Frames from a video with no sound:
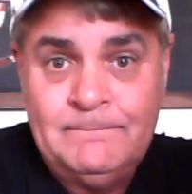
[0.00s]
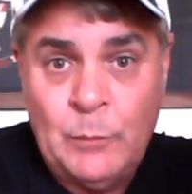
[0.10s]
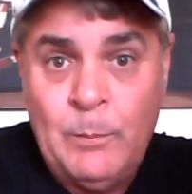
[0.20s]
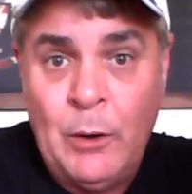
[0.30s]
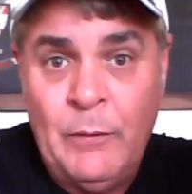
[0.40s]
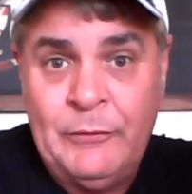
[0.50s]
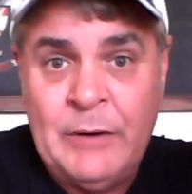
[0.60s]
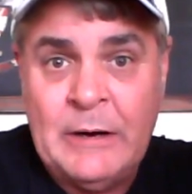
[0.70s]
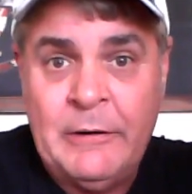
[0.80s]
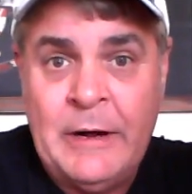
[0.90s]
We're pulling the
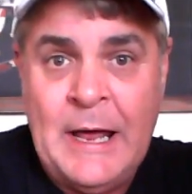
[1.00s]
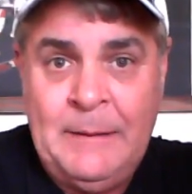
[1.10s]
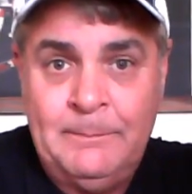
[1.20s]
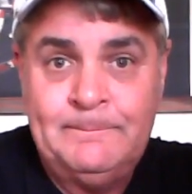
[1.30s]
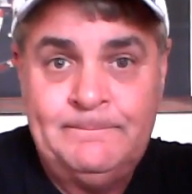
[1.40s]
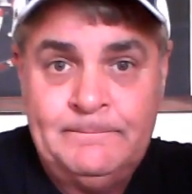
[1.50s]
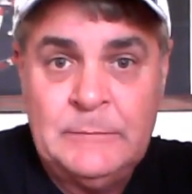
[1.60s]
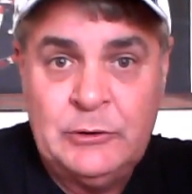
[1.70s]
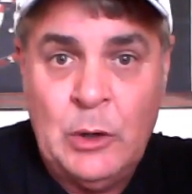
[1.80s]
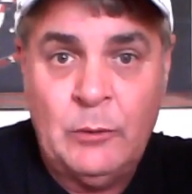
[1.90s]
trigger tonight.
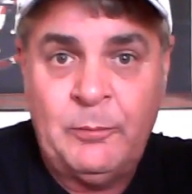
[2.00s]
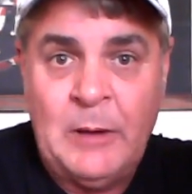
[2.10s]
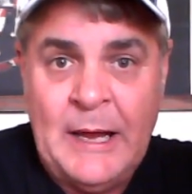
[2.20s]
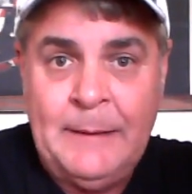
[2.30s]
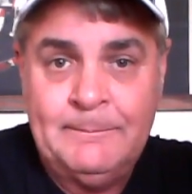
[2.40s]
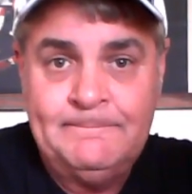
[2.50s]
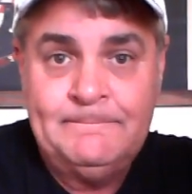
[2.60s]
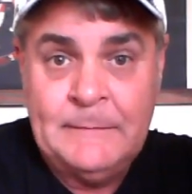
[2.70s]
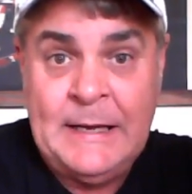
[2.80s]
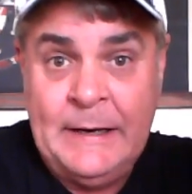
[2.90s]
Totals play.
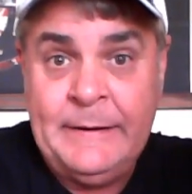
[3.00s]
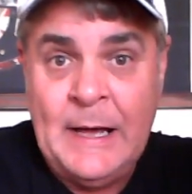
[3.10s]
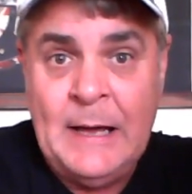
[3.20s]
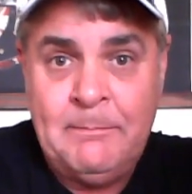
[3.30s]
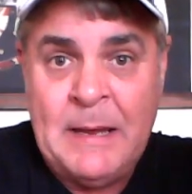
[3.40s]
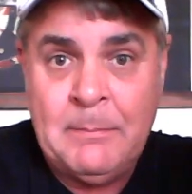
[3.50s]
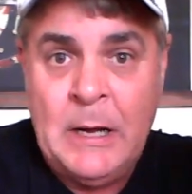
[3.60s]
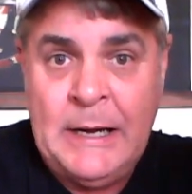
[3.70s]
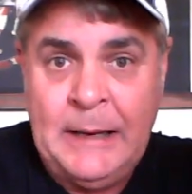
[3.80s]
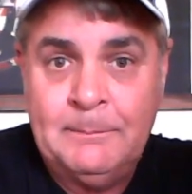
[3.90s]
Get it done. Make
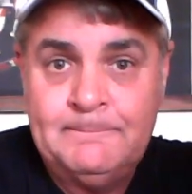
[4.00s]
money.